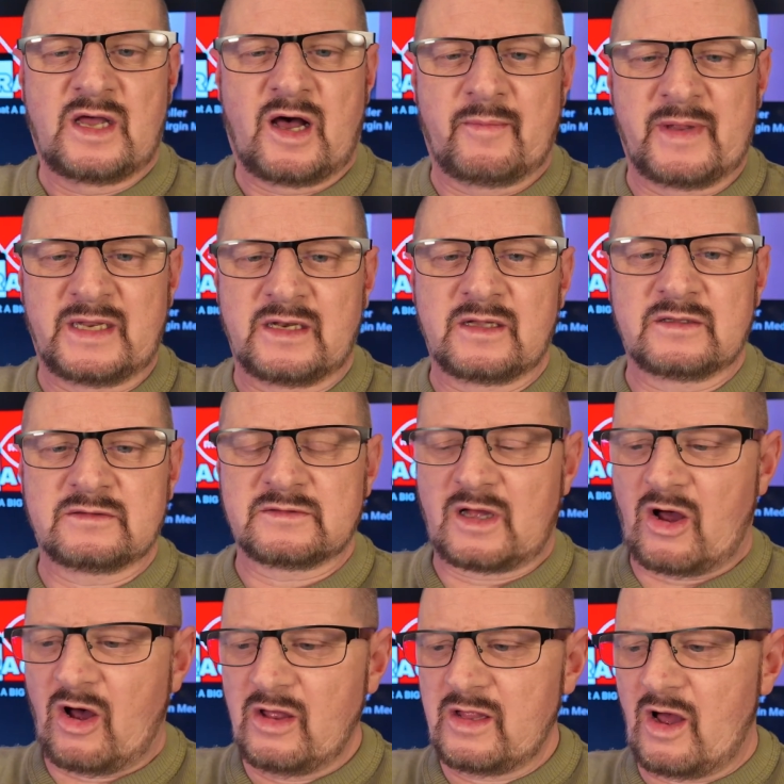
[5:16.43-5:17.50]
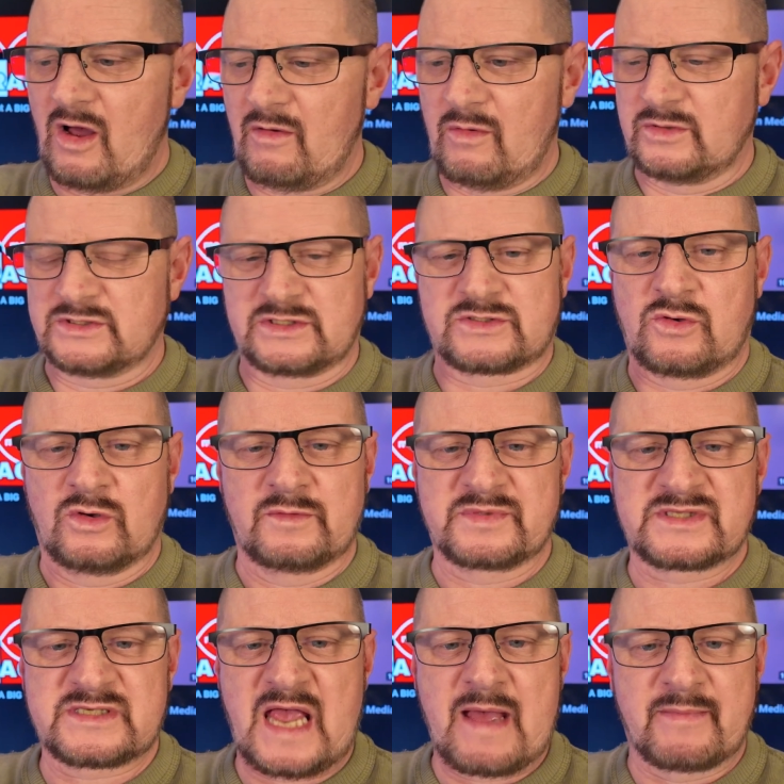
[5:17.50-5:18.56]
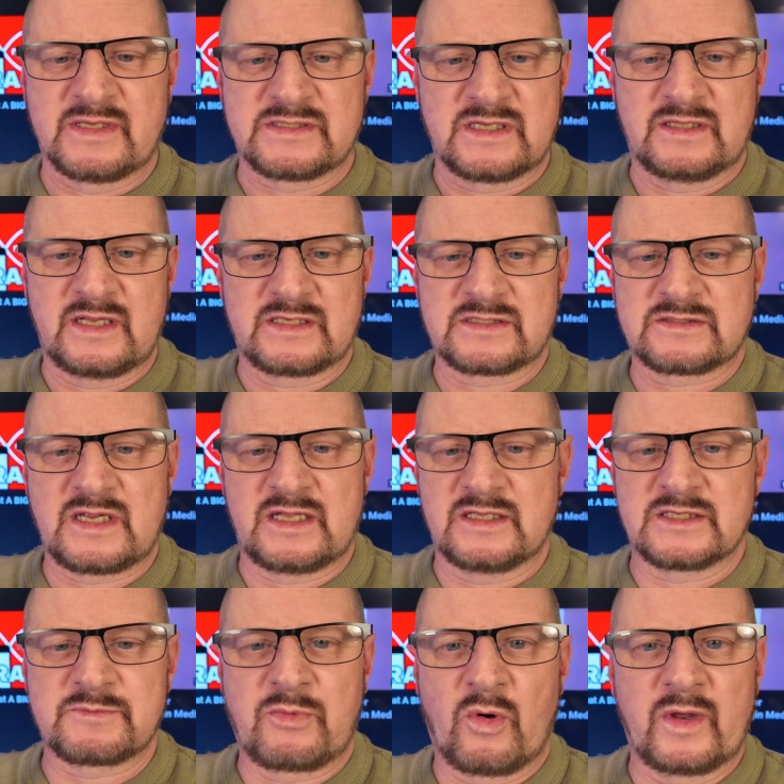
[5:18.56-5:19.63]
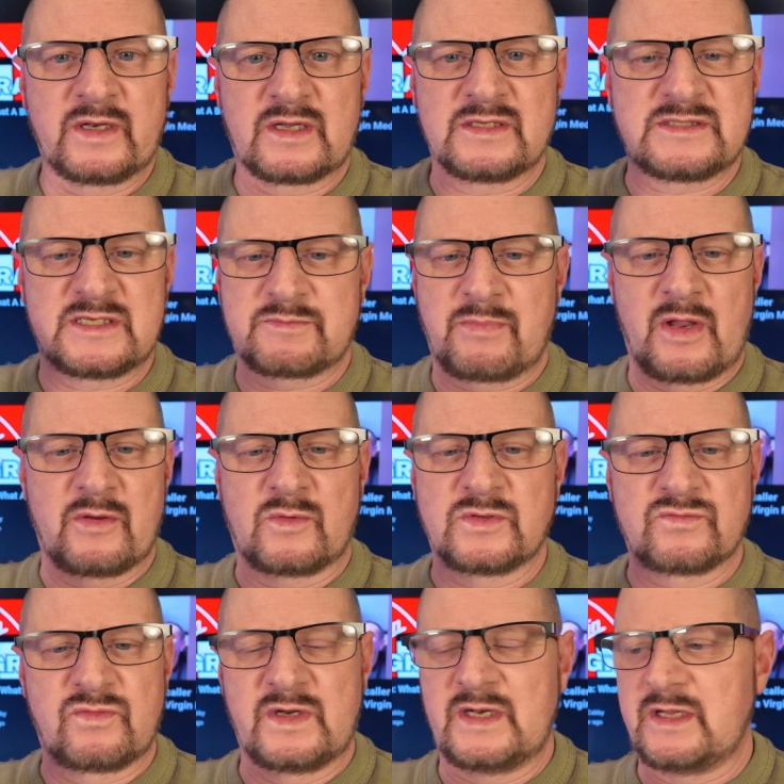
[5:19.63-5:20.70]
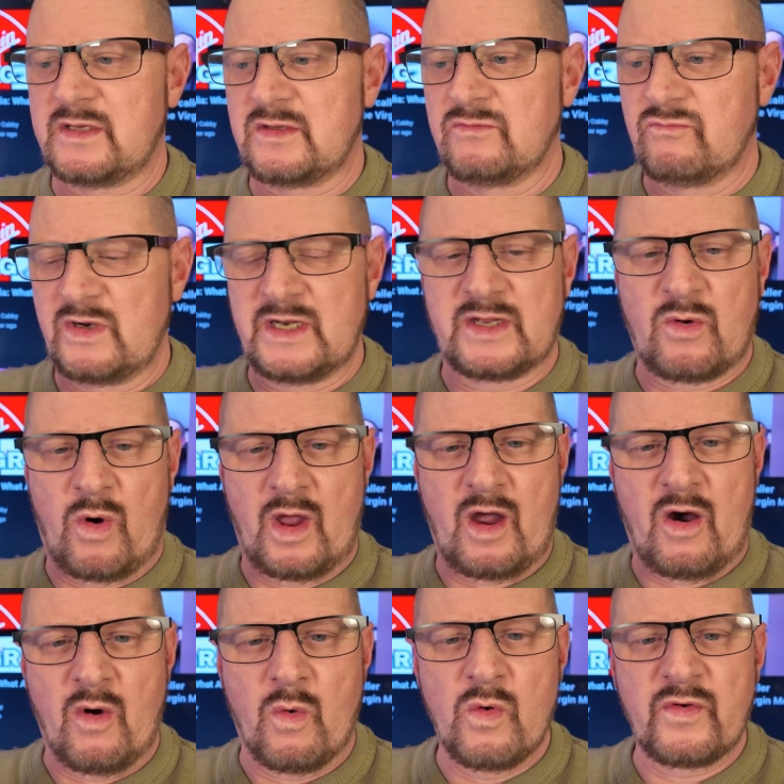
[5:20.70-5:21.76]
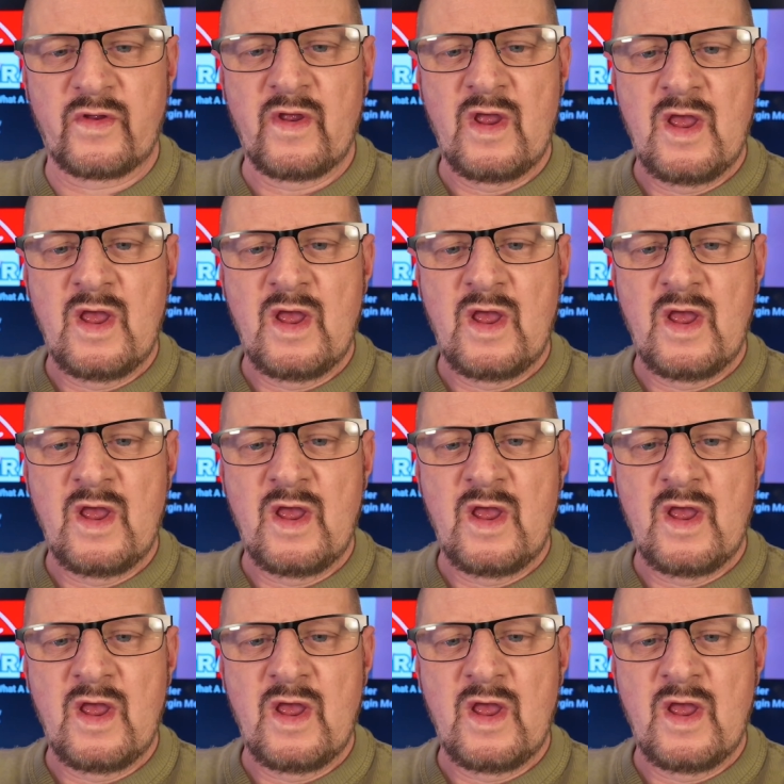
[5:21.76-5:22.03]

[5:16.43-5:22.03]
I mean, I'll just call them scammers at this point, because this bloke was really, really quite old,